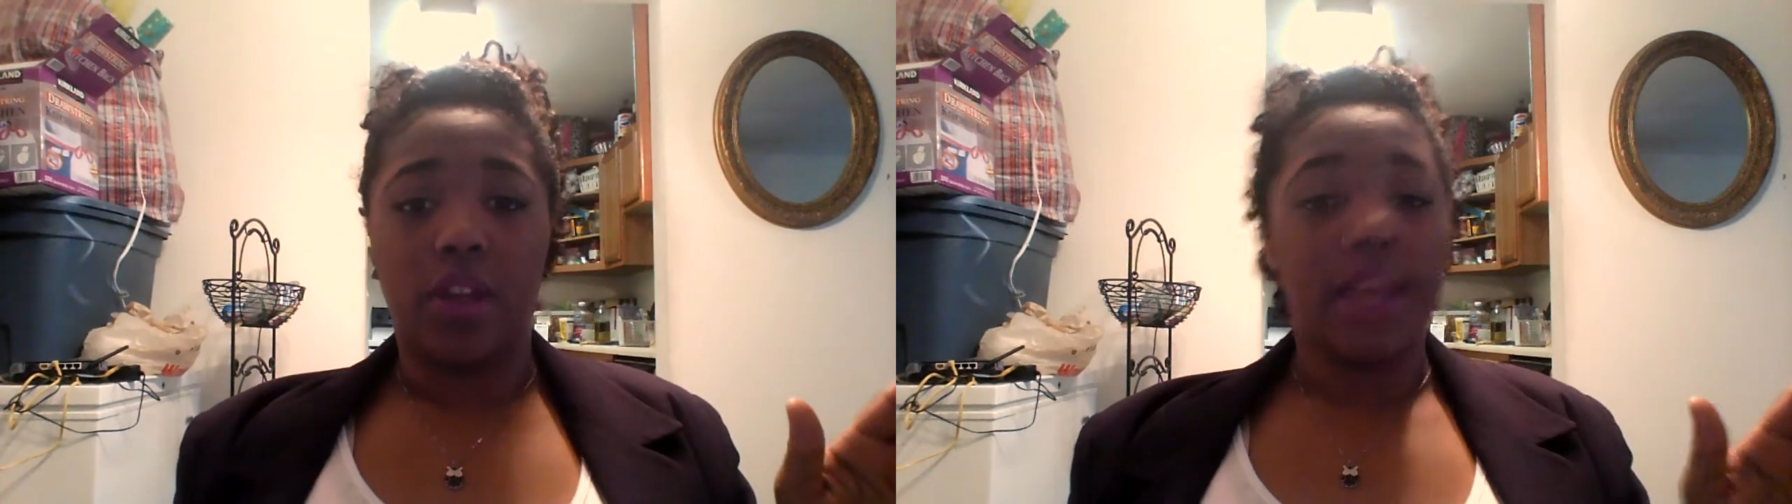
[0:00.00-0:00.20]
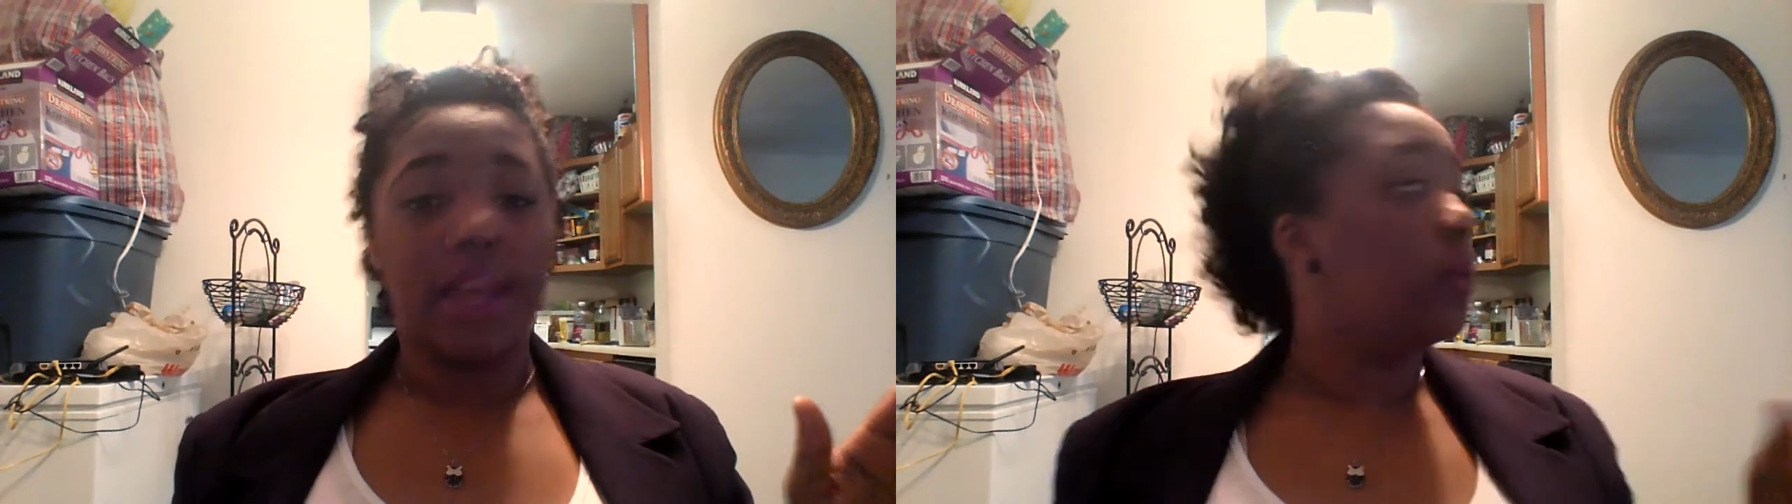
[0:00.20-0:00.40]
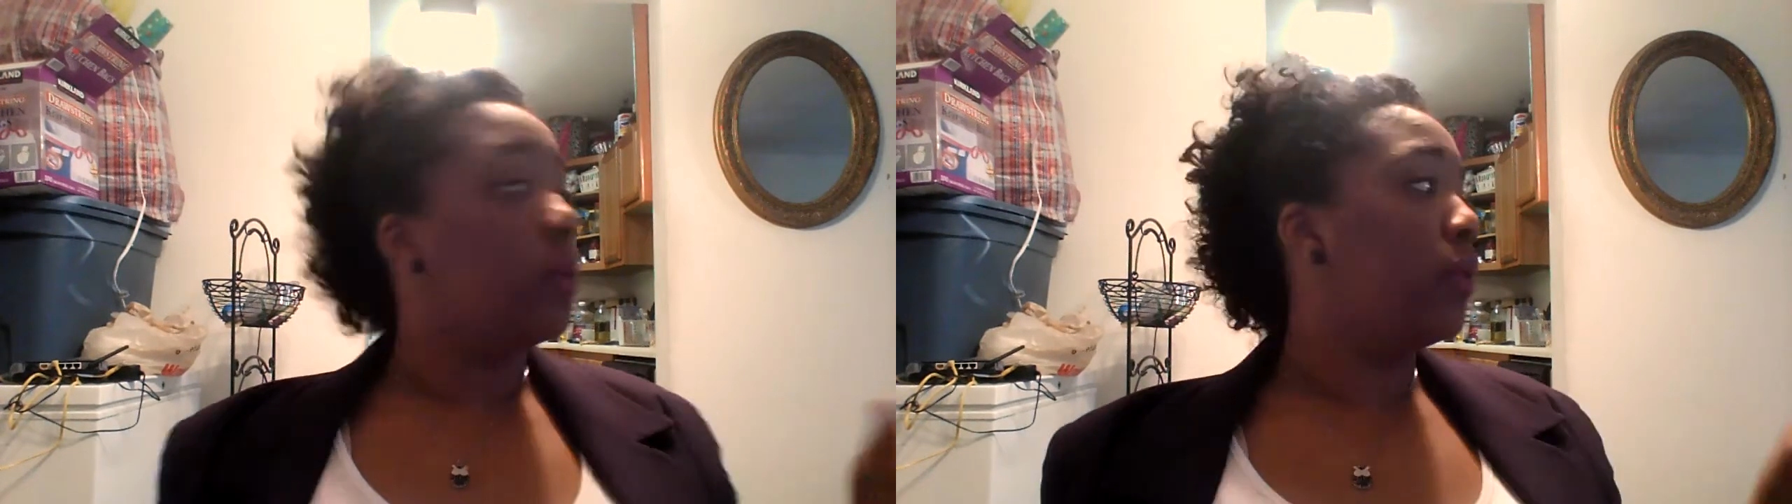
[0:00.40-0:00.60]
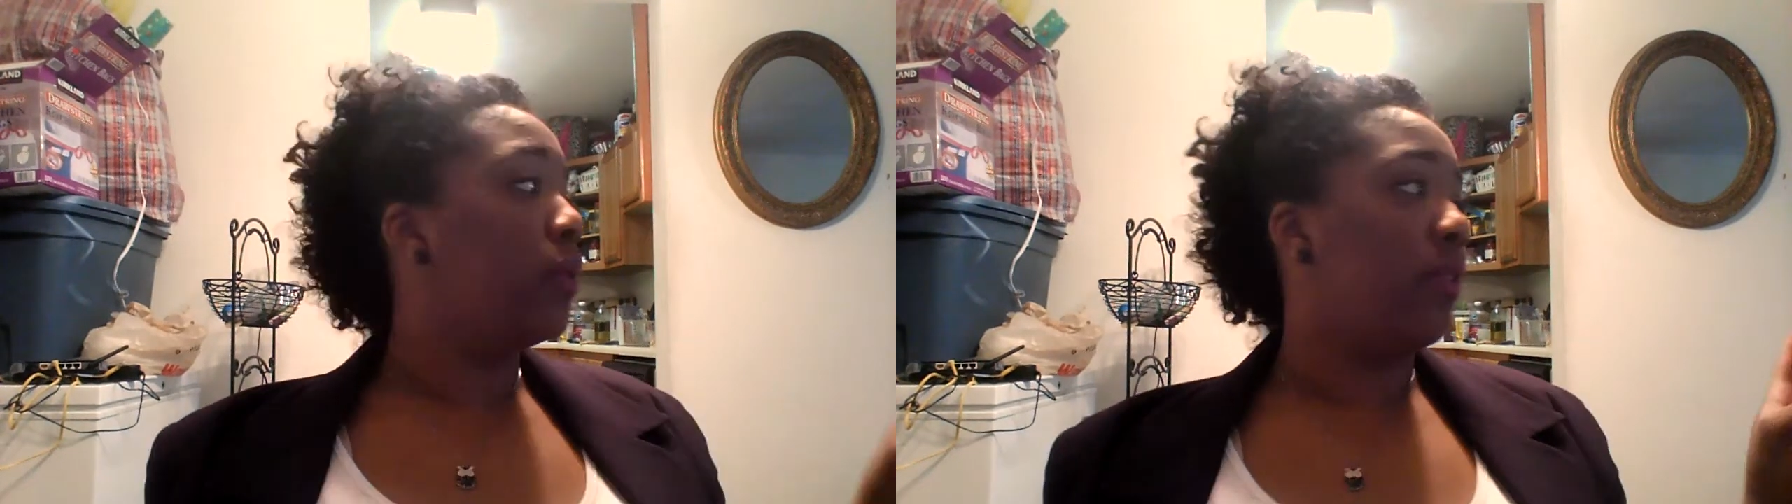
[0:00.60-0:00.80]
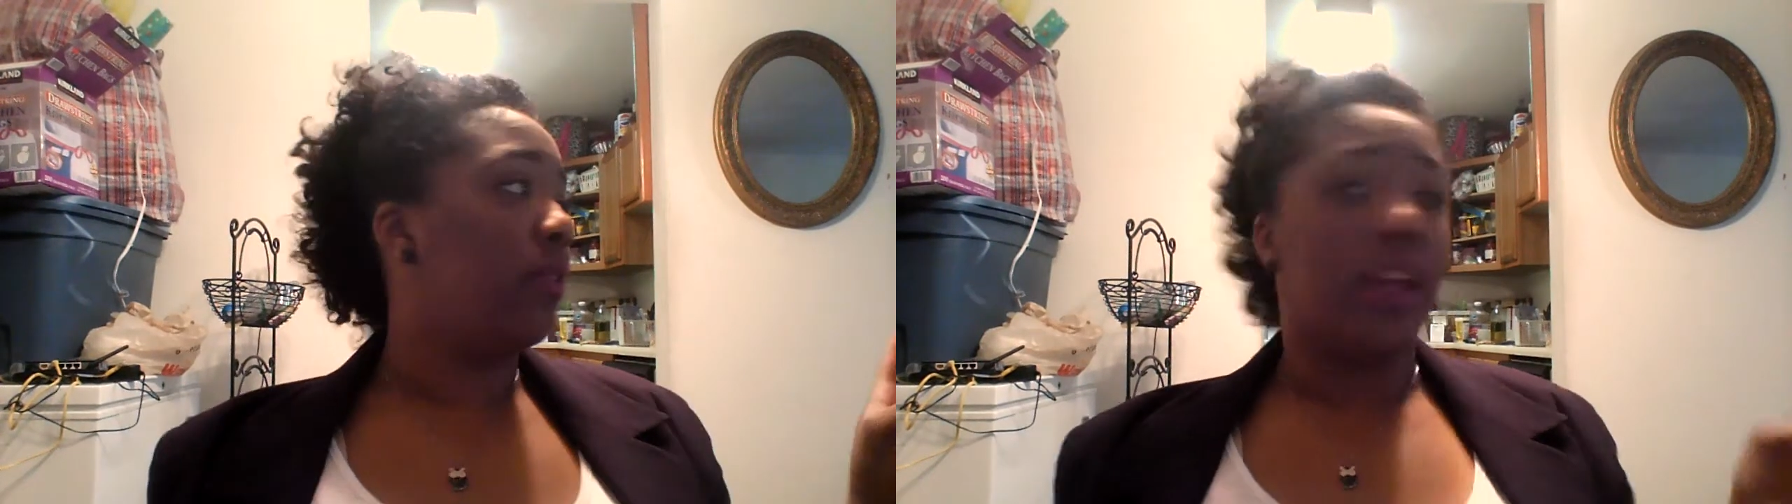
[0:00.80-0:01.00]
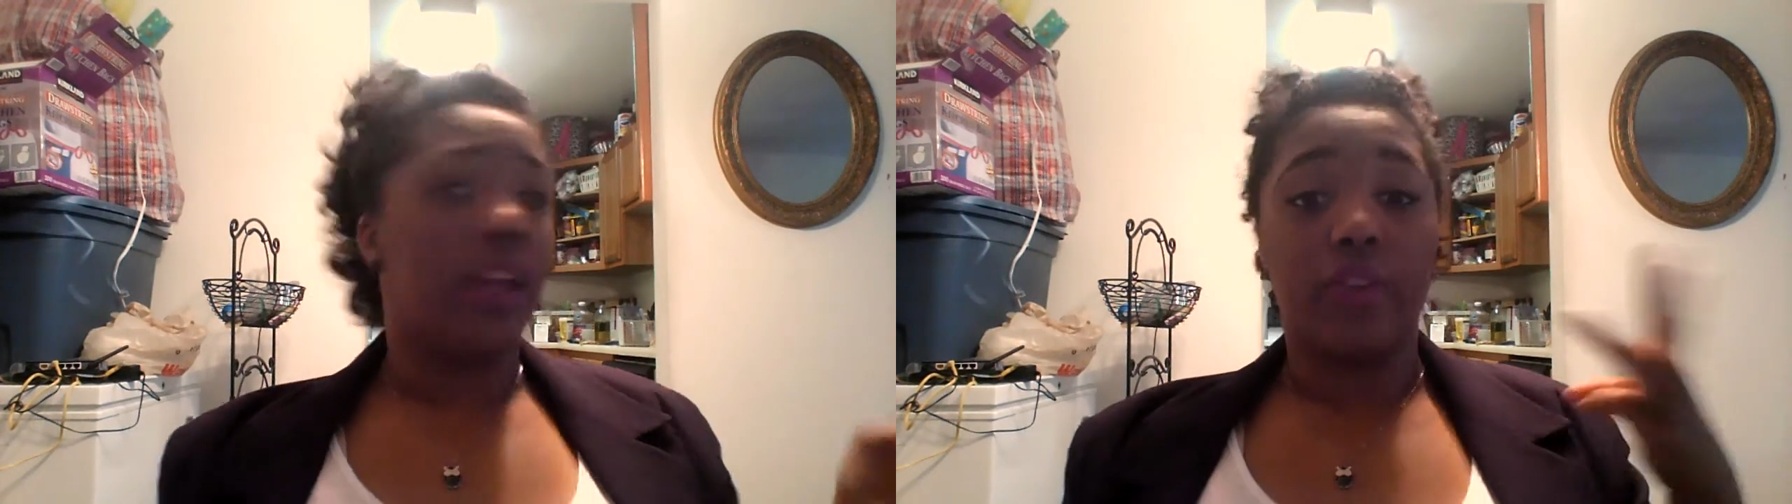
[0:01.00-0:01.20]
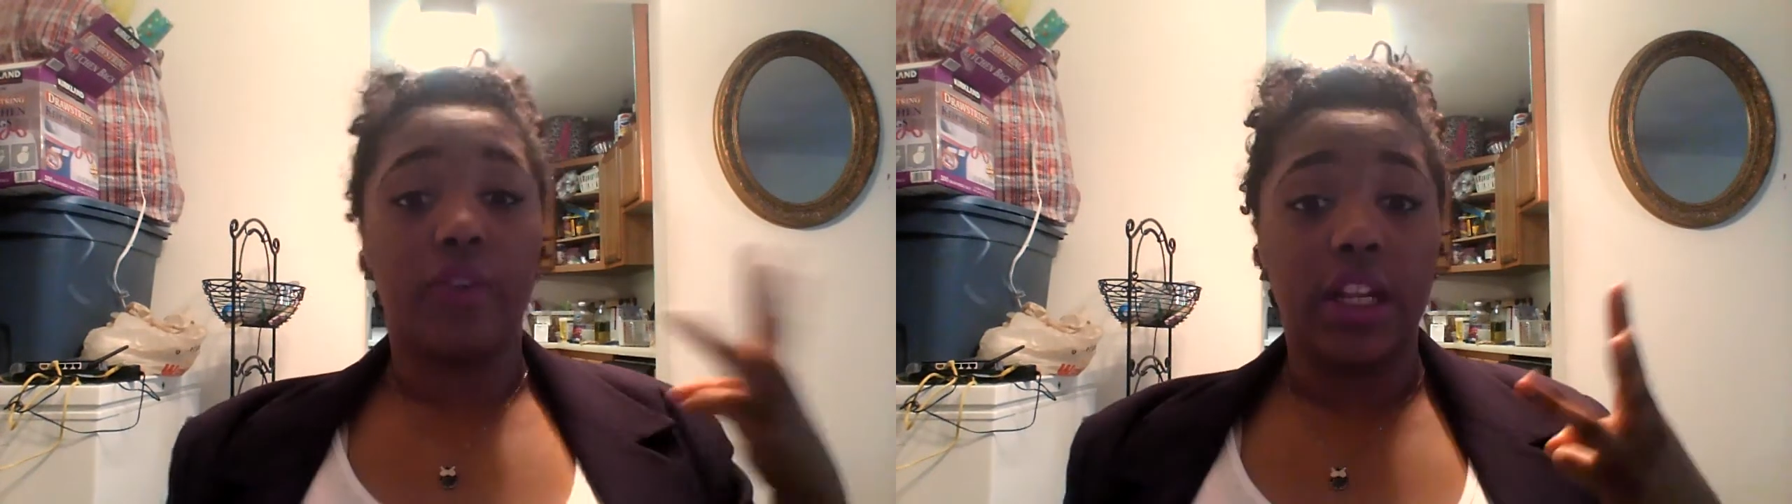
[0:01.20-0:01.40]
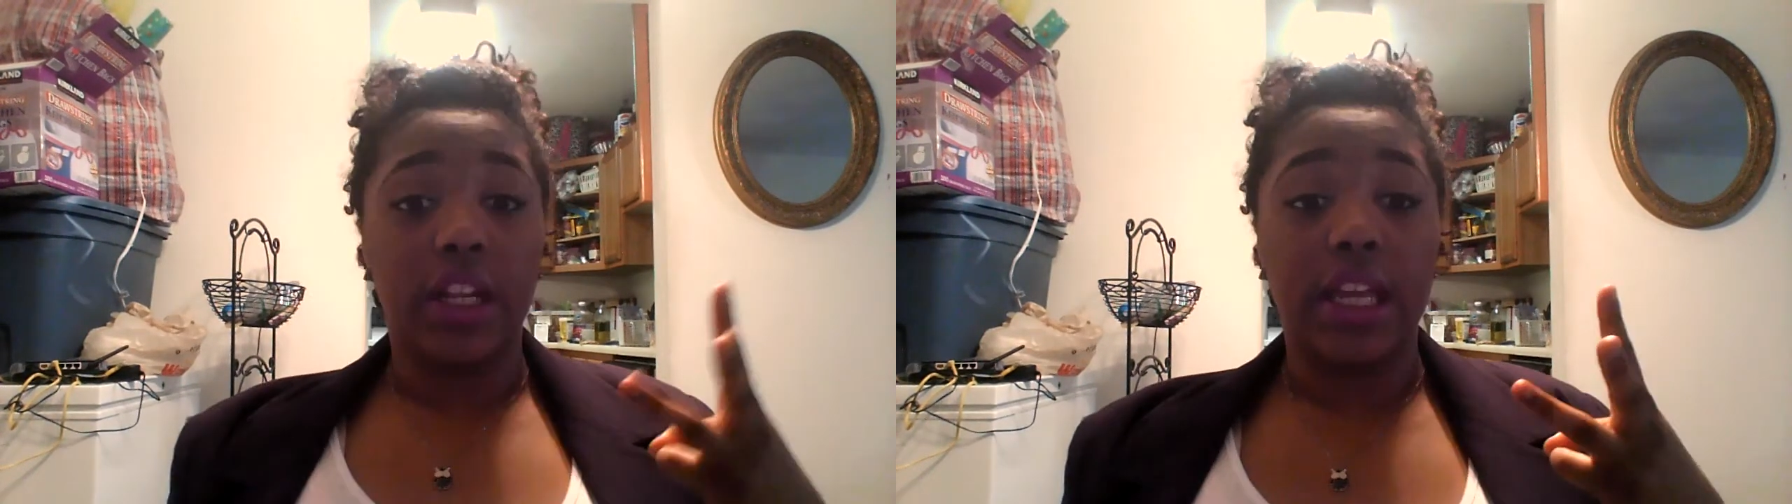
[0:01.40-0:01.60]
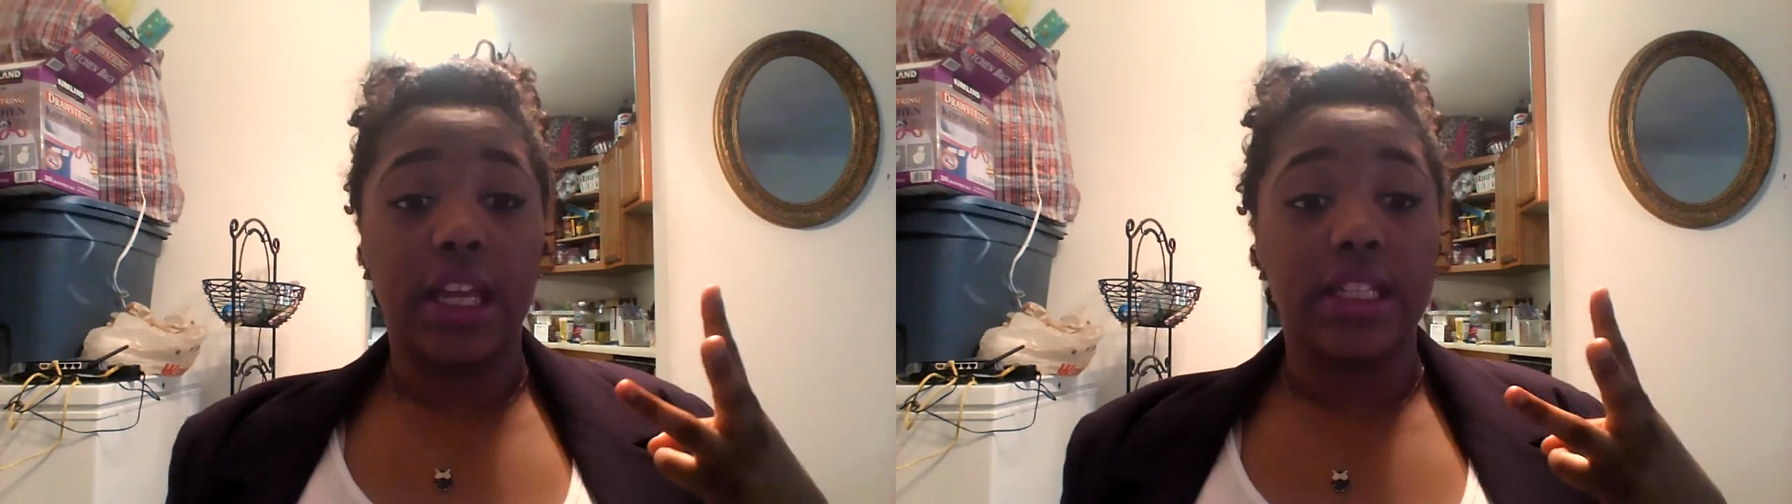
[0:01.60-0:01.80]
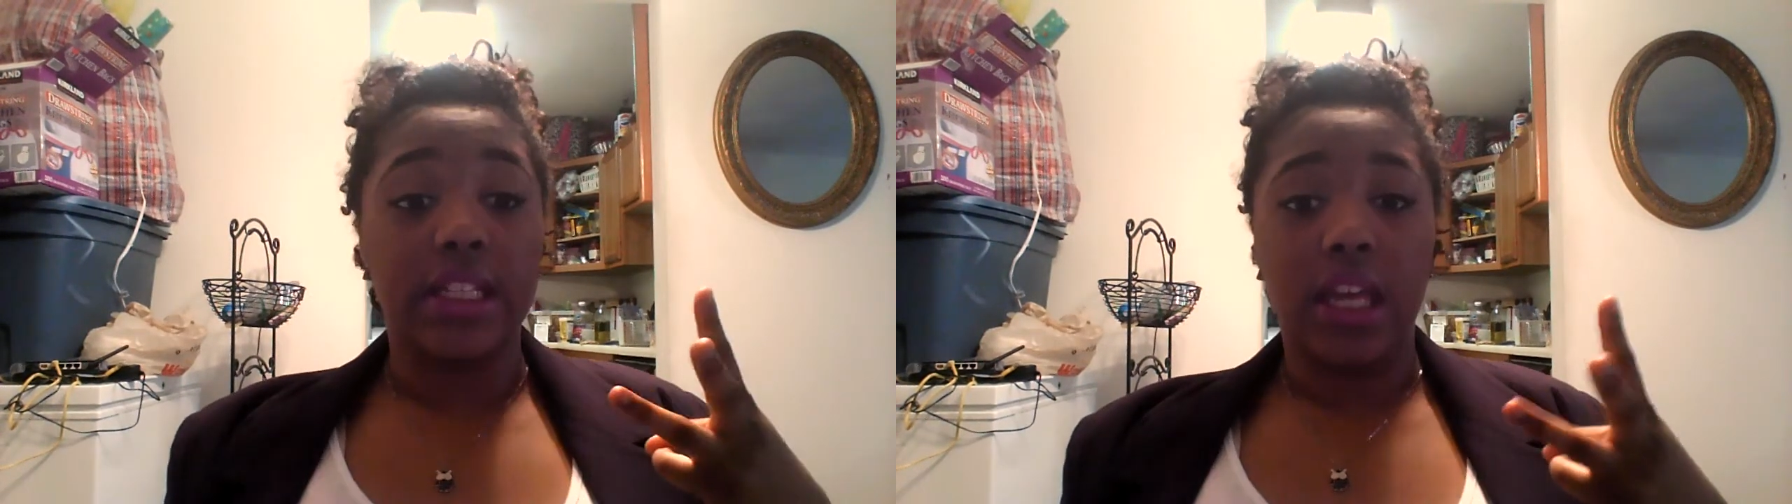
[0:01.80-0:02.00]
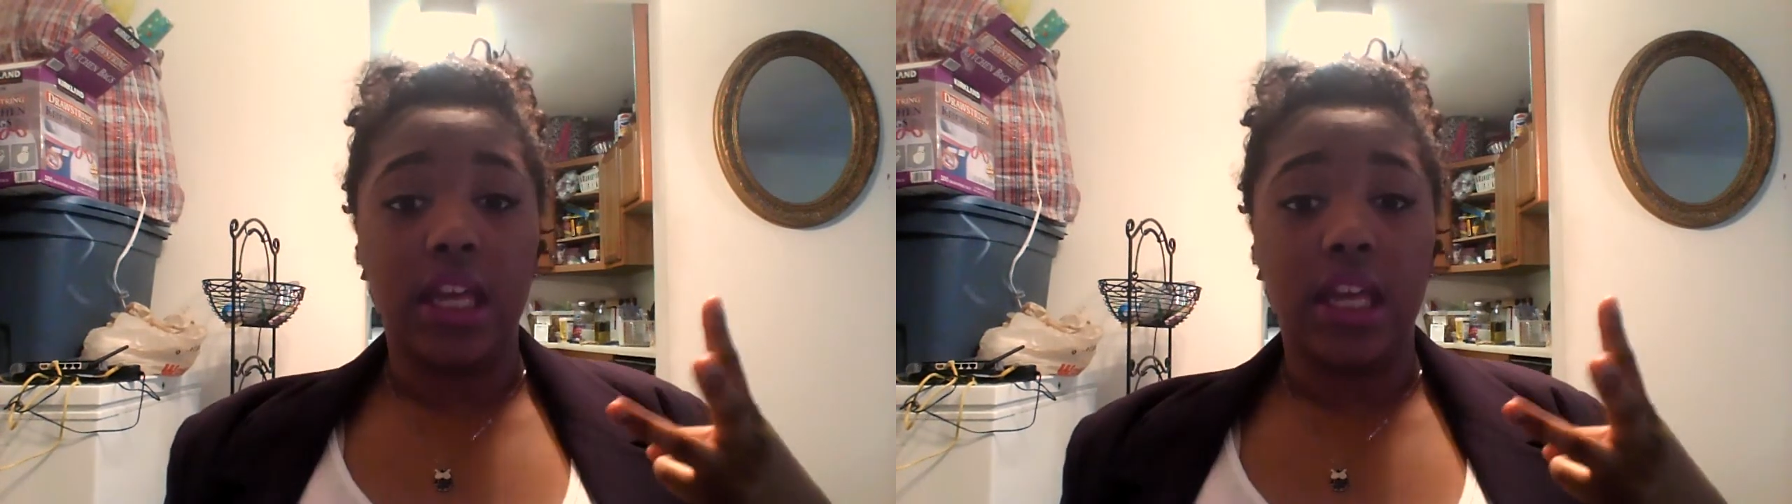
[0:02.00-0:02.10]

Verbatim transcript: Like, we've been doing it for like three days.